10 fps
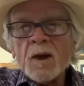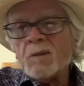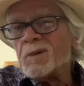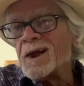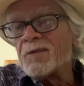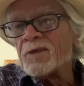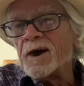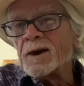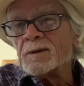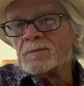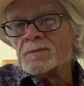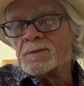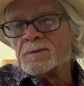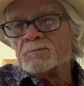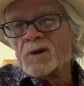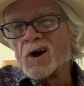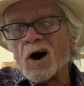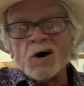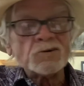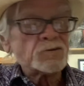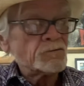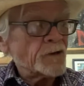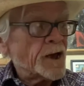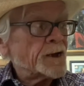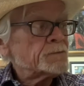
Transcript: But I think because of that,